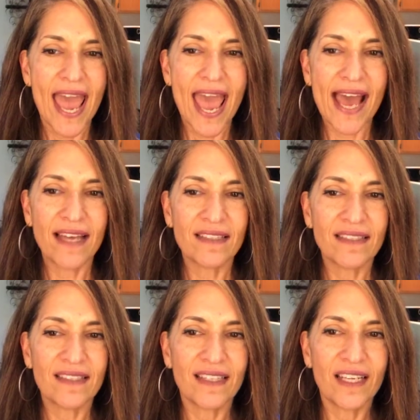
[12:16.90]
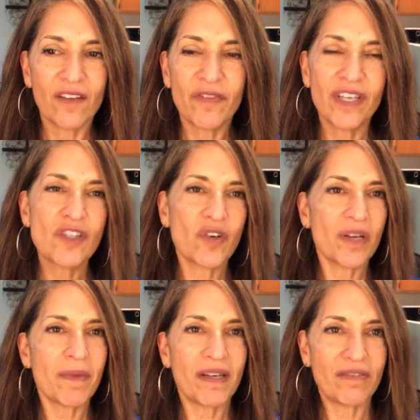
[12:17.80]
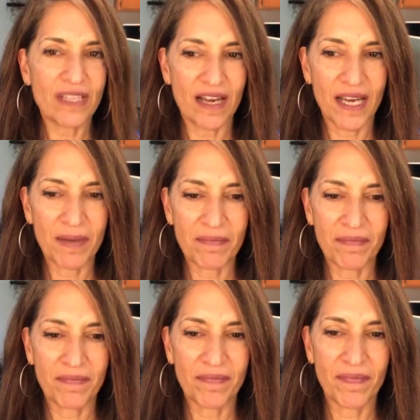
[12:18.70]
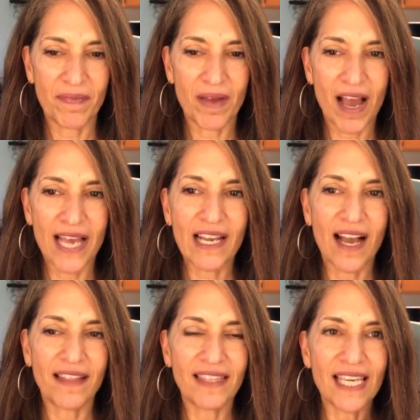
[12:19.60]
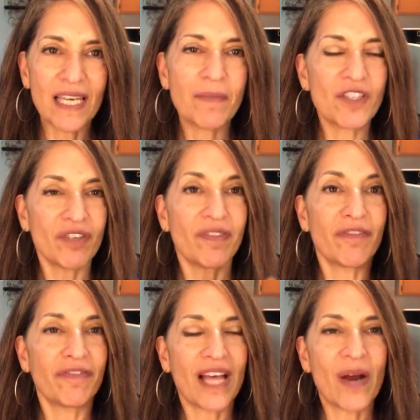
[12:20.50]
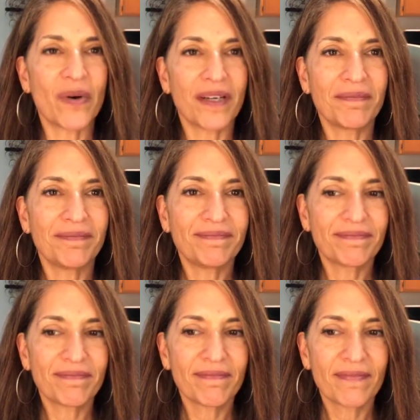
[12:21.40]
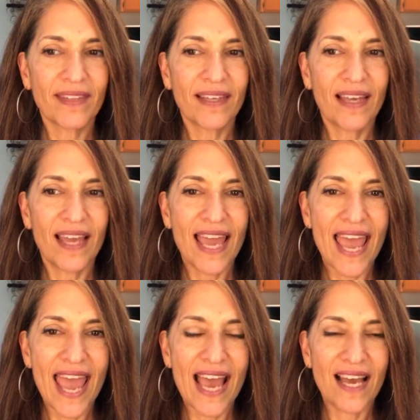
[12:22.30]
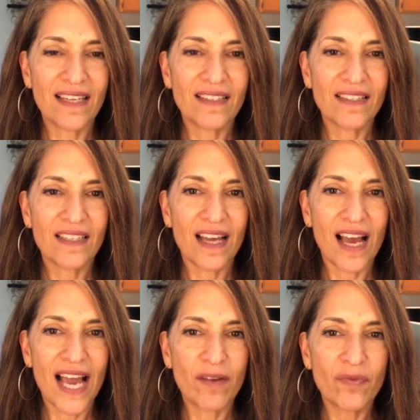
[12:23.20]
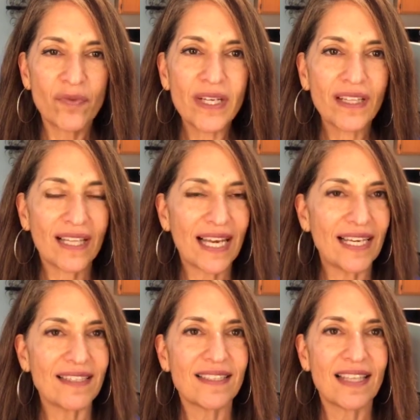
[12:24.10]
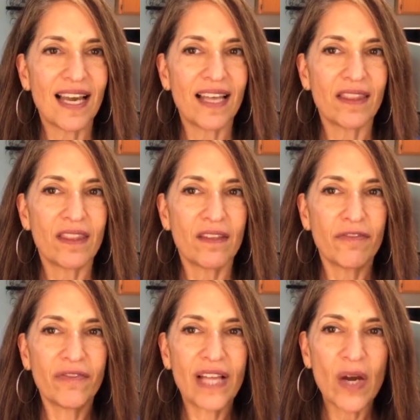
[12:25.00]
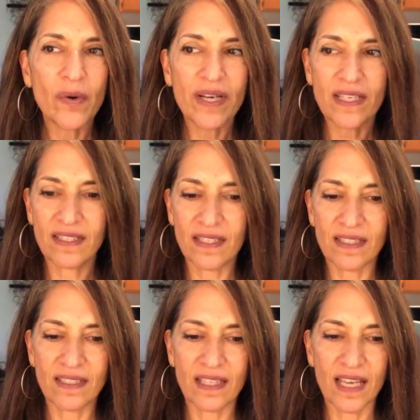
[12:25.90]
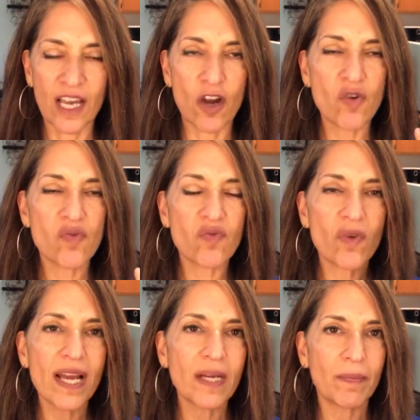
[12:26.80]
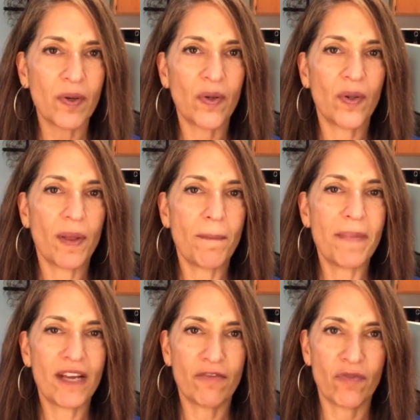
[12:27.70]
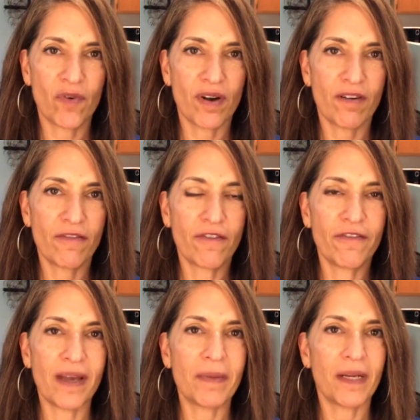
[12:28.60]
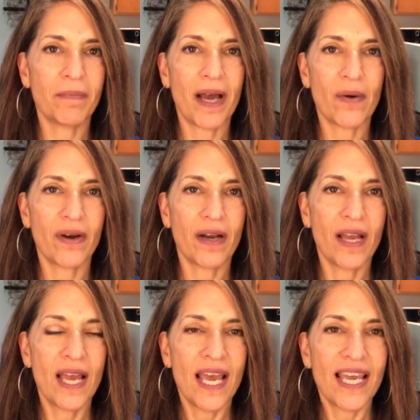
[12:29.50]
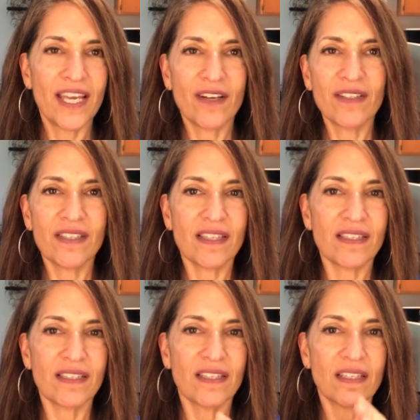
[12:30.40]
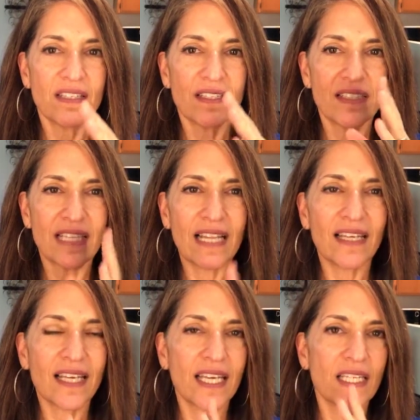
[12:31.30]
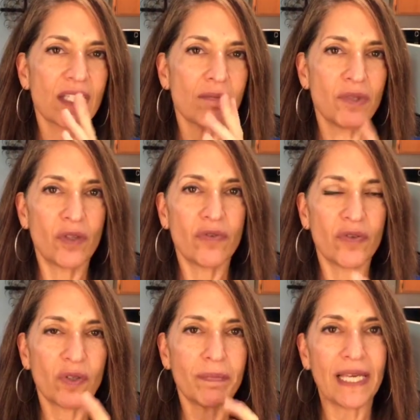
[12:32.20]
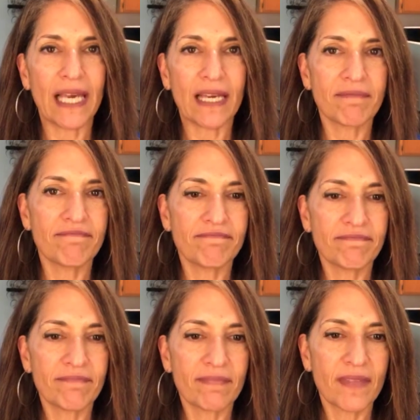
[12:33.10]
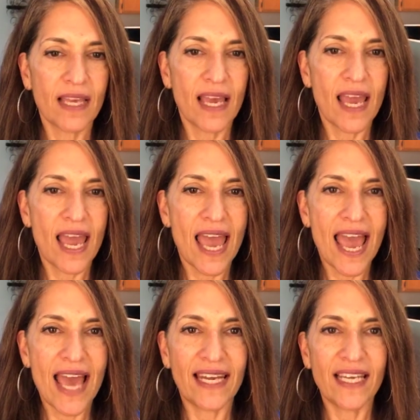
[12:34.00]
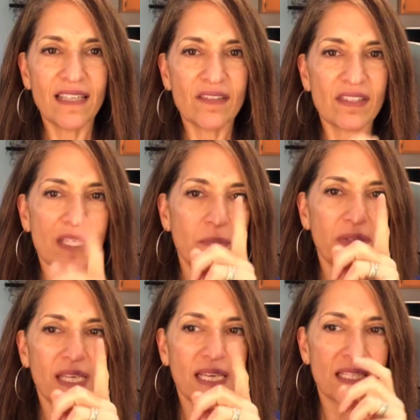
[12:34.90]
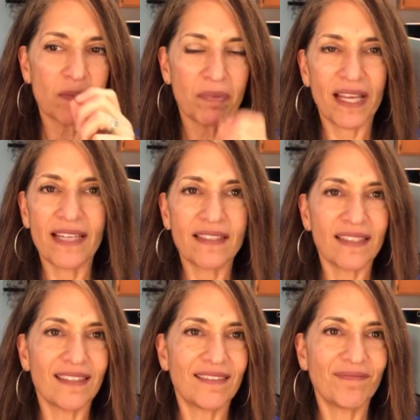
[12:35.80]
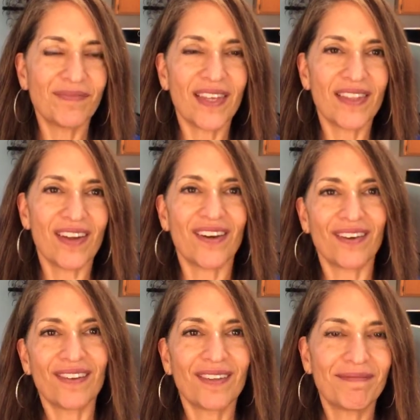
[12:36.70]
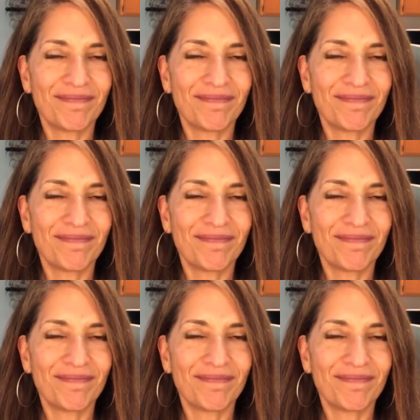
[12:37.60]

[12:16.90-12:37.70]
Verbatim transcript: And in a very short amount of time, I got the image of the flower. And I realized that the flower is this incredible metaphor for feminine power. Here's this delicate, beautiful being, and it simply is planted in the earth.